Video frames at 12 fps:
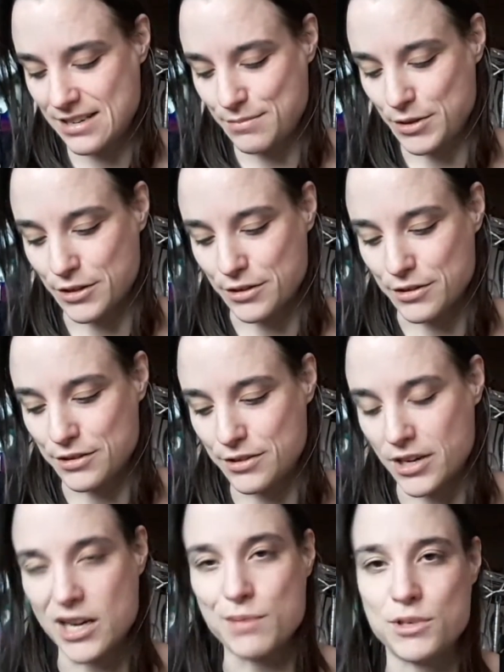because
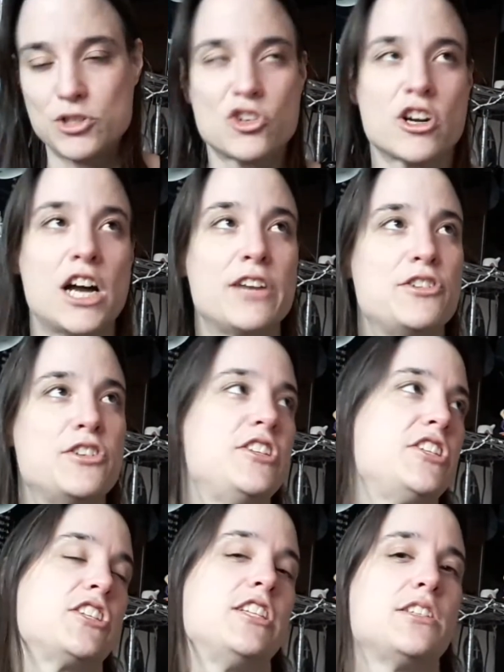I'm a kind of
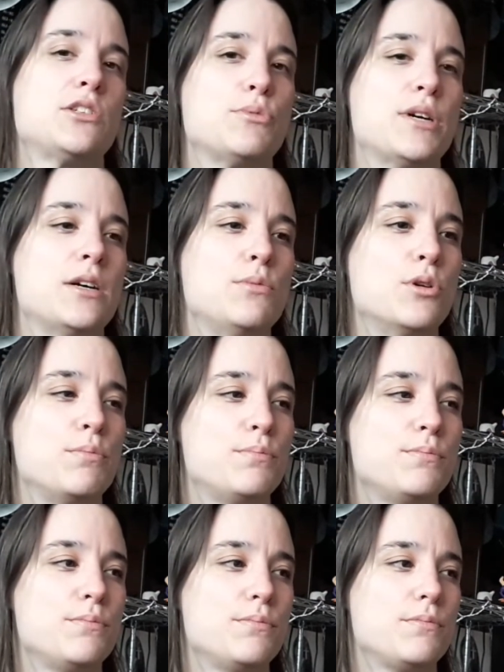traditionalist where I want
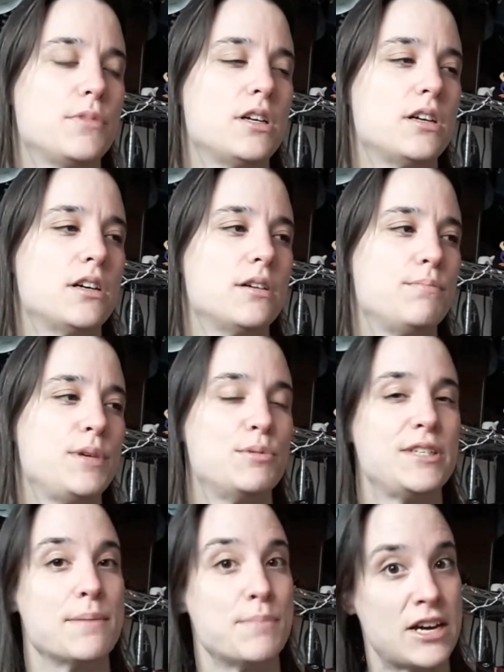people
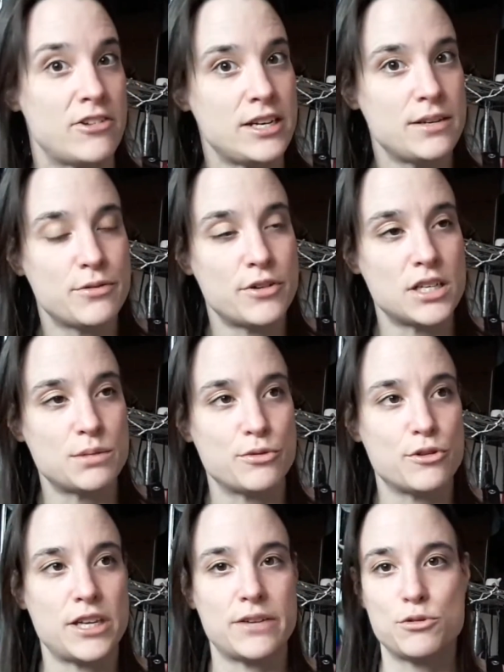to get married first
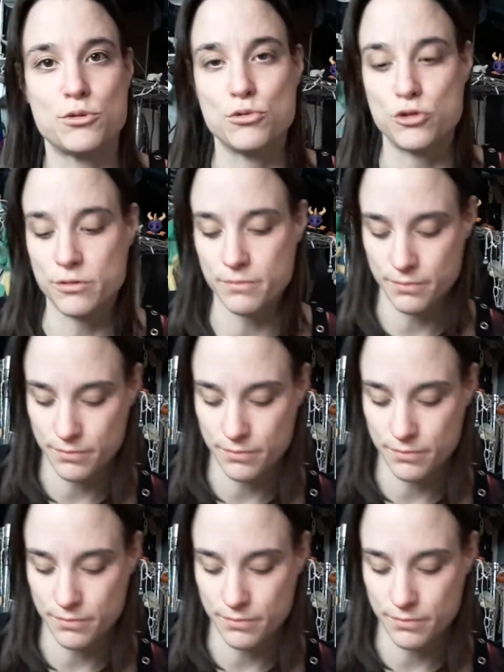before they have children.